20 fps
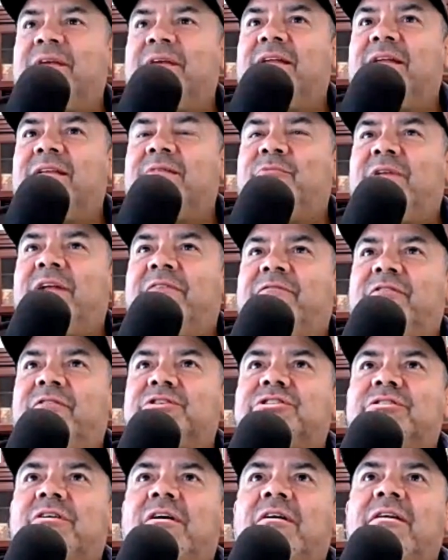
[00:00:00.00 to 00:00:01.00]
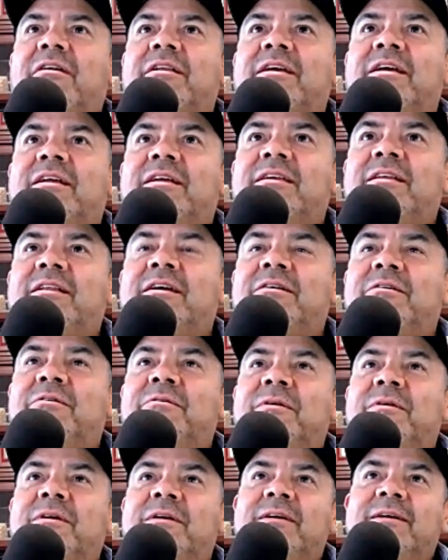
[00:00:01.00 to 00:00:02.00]
that when I first started it,
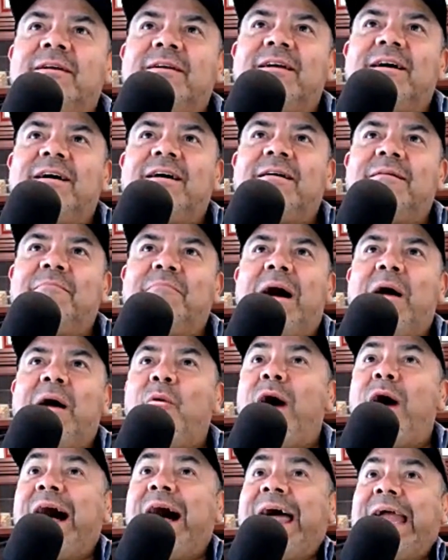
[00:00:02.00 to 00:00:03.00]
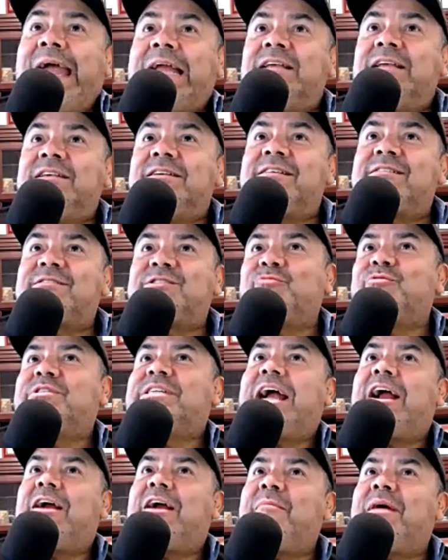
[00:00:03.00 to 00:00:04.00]
my why is to
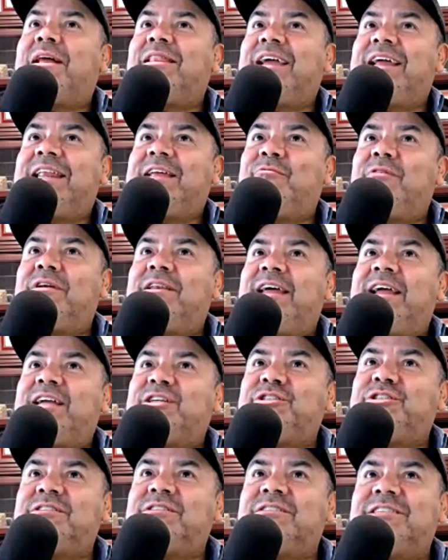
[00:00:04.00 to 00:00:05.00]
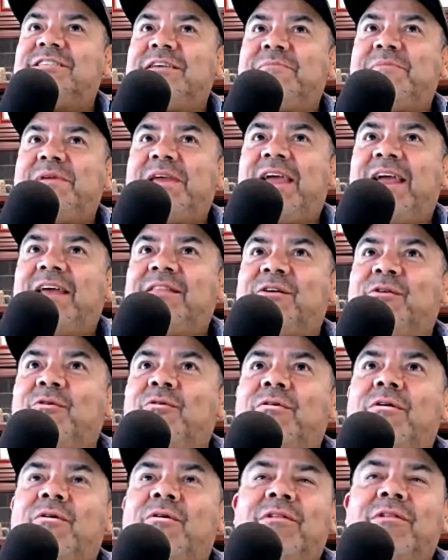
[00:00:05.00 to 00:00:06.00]
retire my lady one day. She's a CPA in
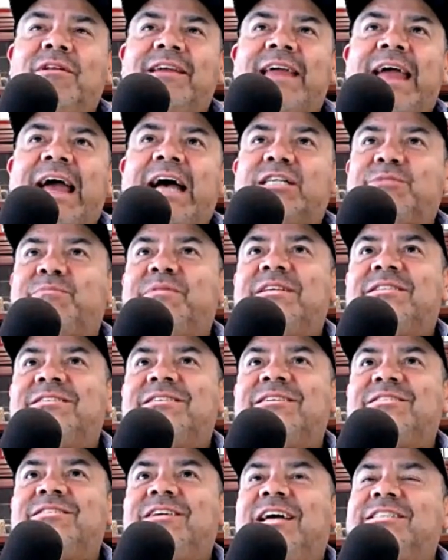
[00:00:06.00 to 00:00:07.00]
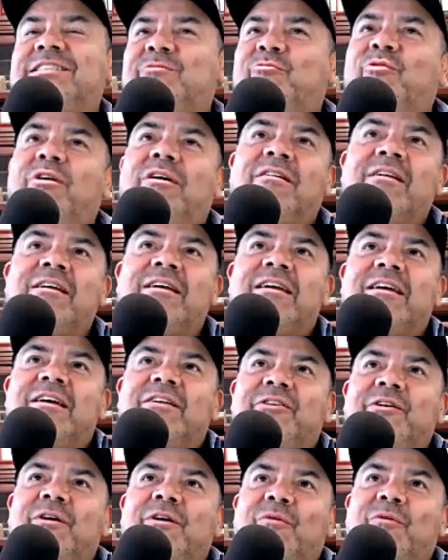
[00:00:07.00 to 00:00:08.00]
the oil and gas business. I said, well,
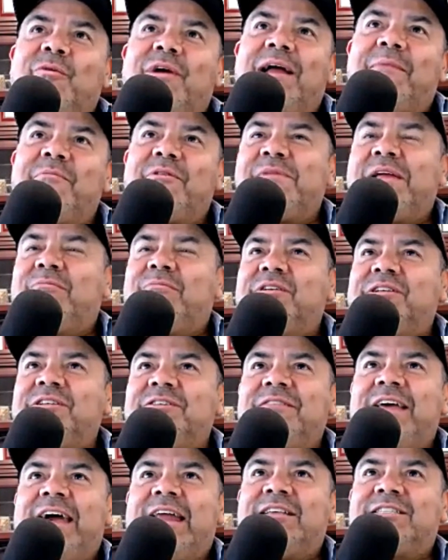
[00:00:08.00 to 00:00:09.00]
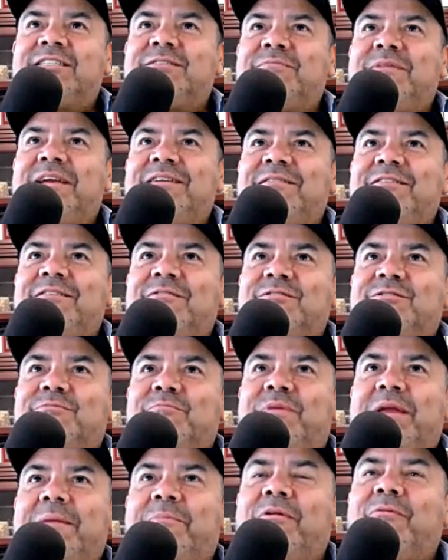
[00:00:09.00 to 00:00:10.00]
the only way I'm going to be able to do that is to make,
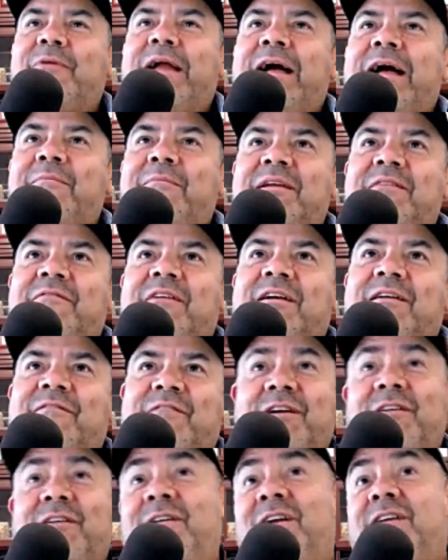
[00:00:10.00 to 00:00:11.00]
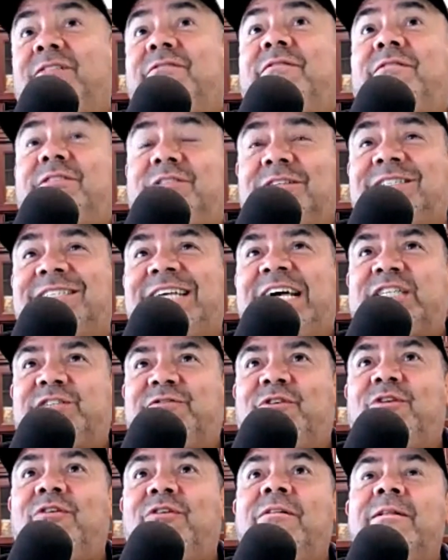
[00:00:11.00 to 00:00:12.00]
some people around me very, very
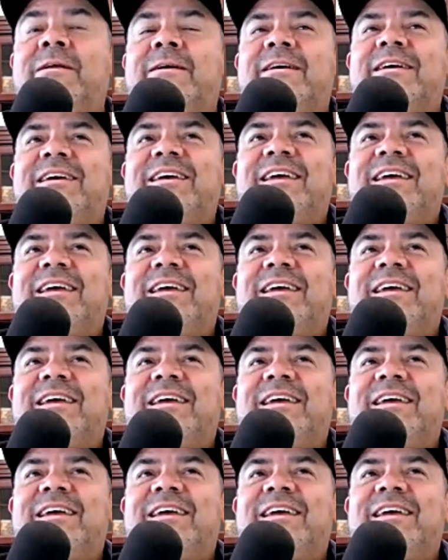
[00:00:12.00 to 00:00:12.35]
successful.